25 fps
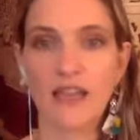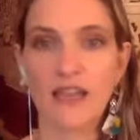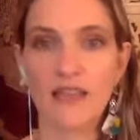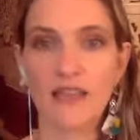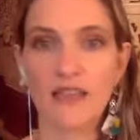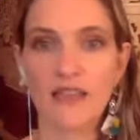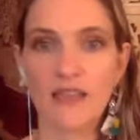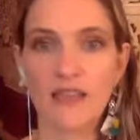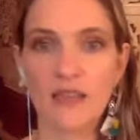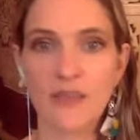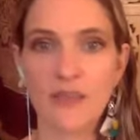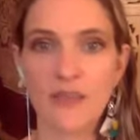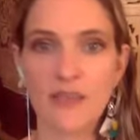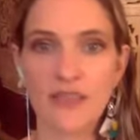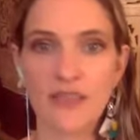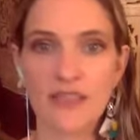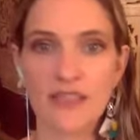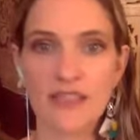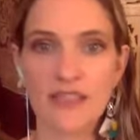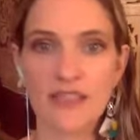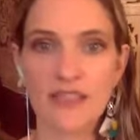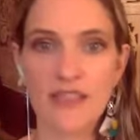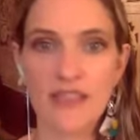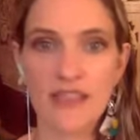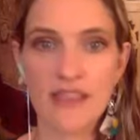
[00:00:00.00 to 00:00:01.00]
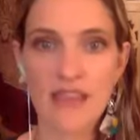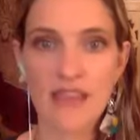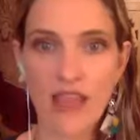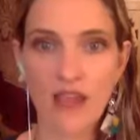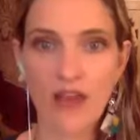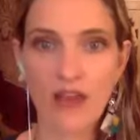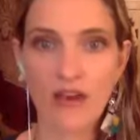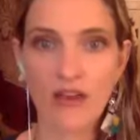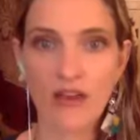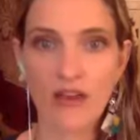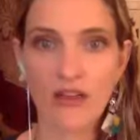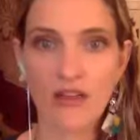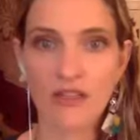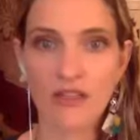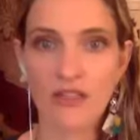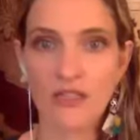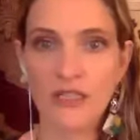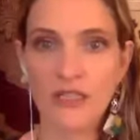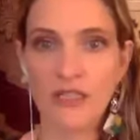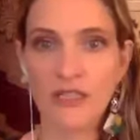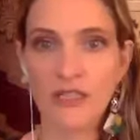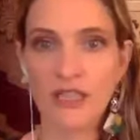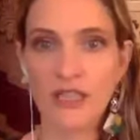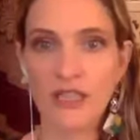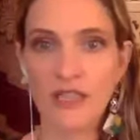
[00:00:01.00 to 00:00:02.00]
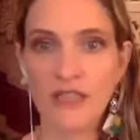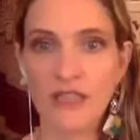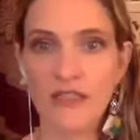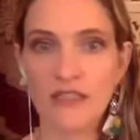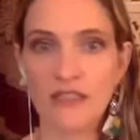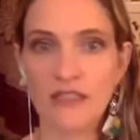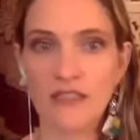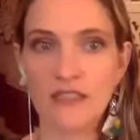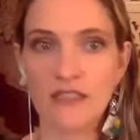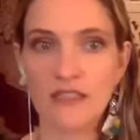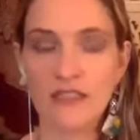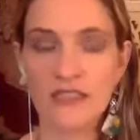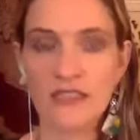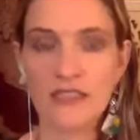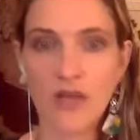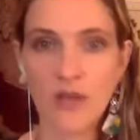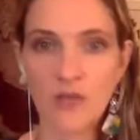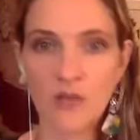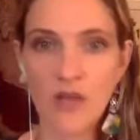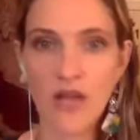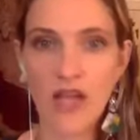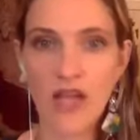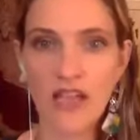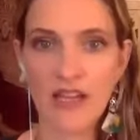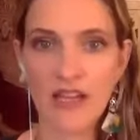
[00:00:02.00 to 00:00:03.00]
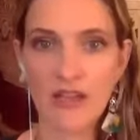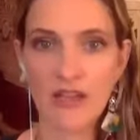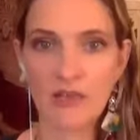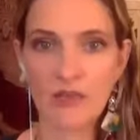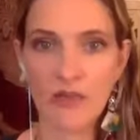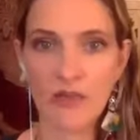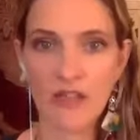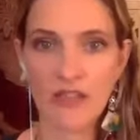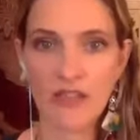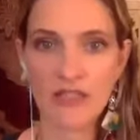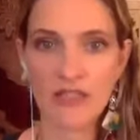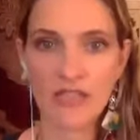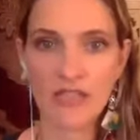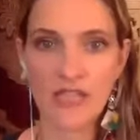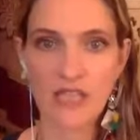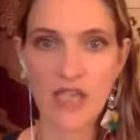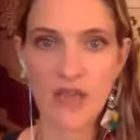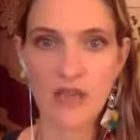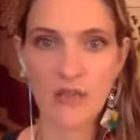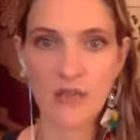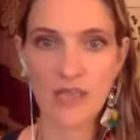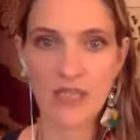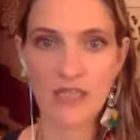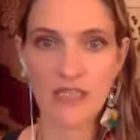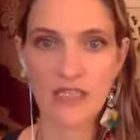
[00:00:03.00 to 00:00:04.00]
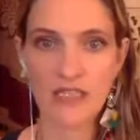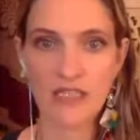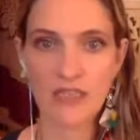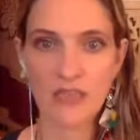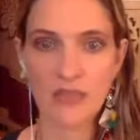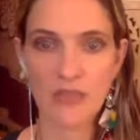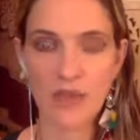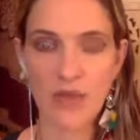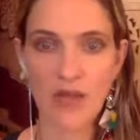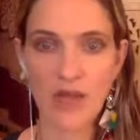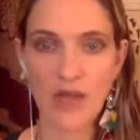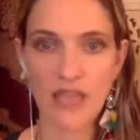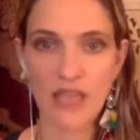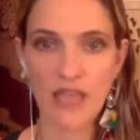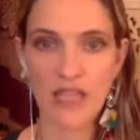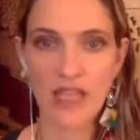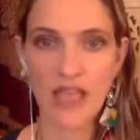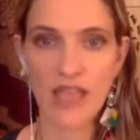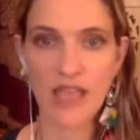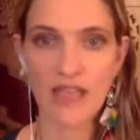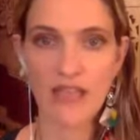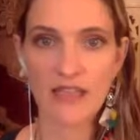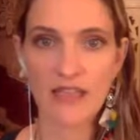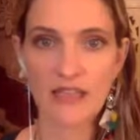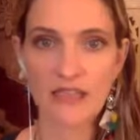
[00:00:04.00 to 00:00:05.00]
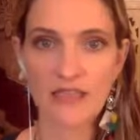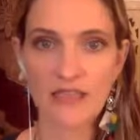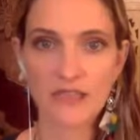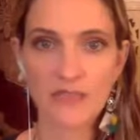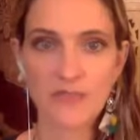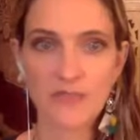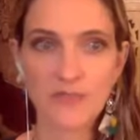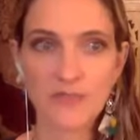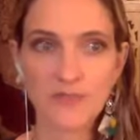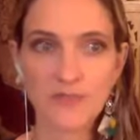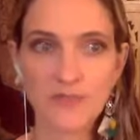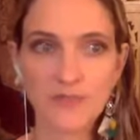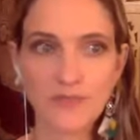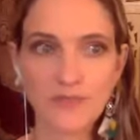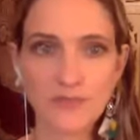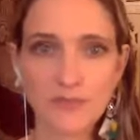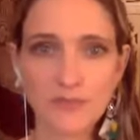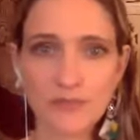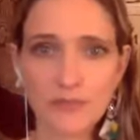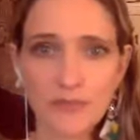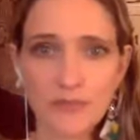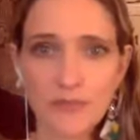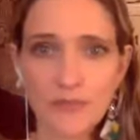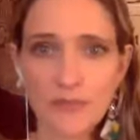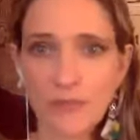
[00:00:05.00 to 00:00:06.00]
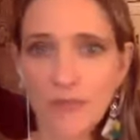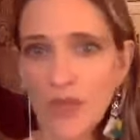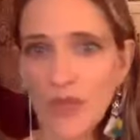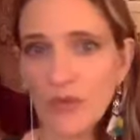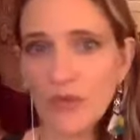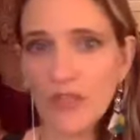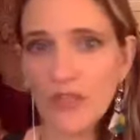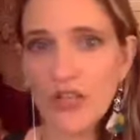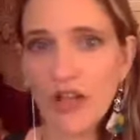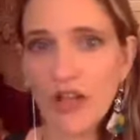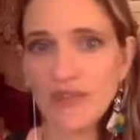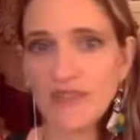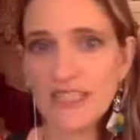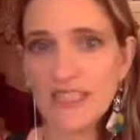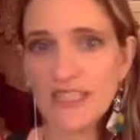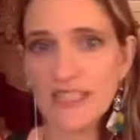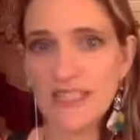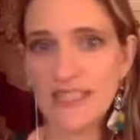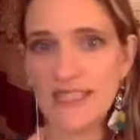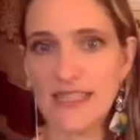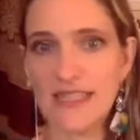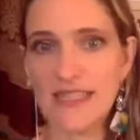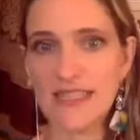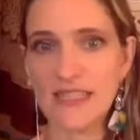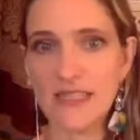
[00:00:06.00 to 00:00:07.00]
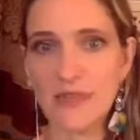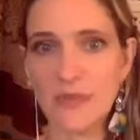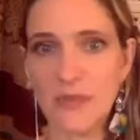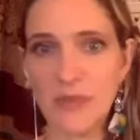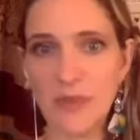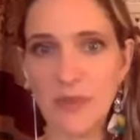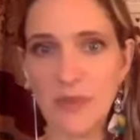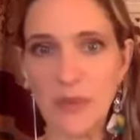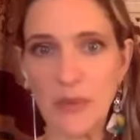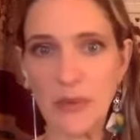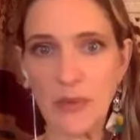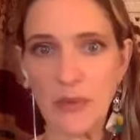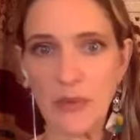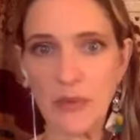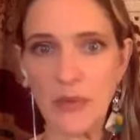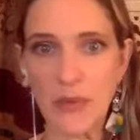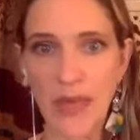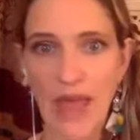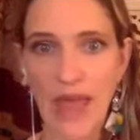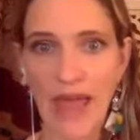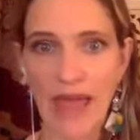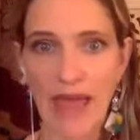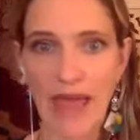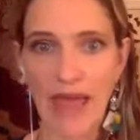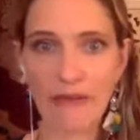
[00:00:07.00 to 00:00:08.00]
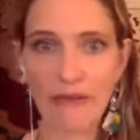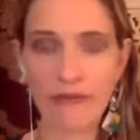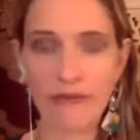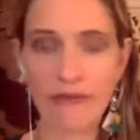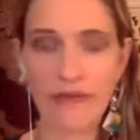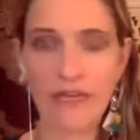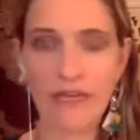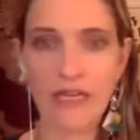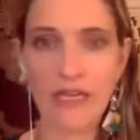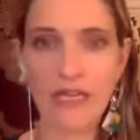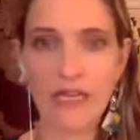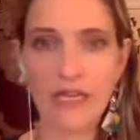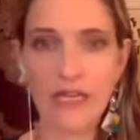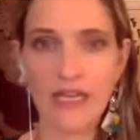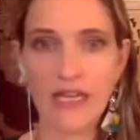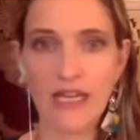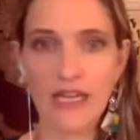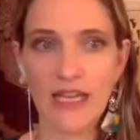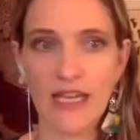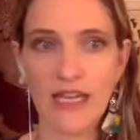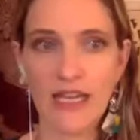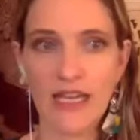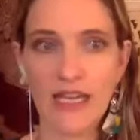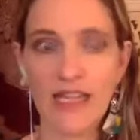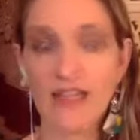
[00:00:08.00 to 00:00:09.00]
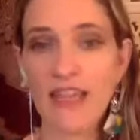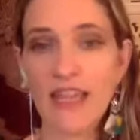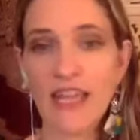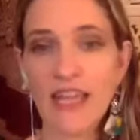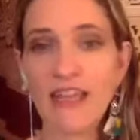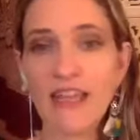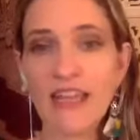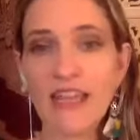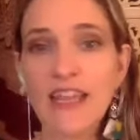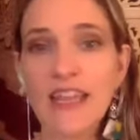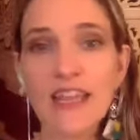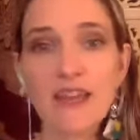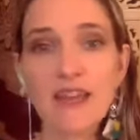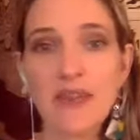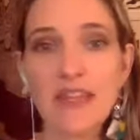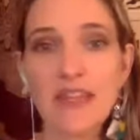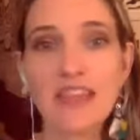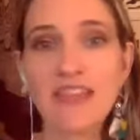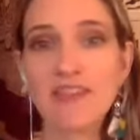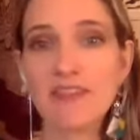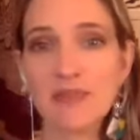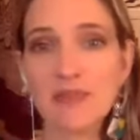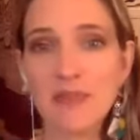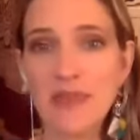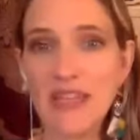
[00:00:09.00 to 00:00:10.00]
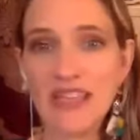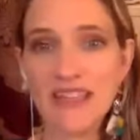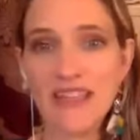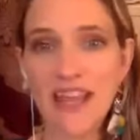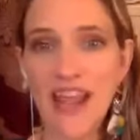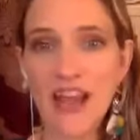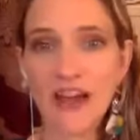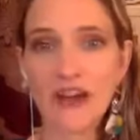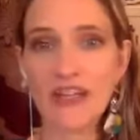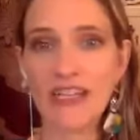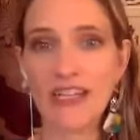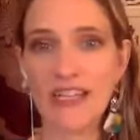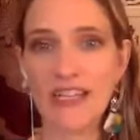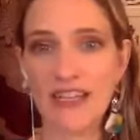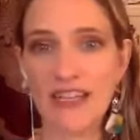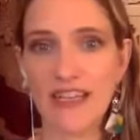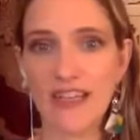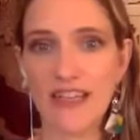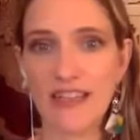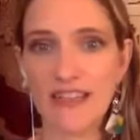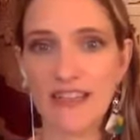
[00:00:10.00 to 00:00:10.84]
Something that's there in some kind of way that's coming into the body. And we can often see this with people who have, and it can even be inherited.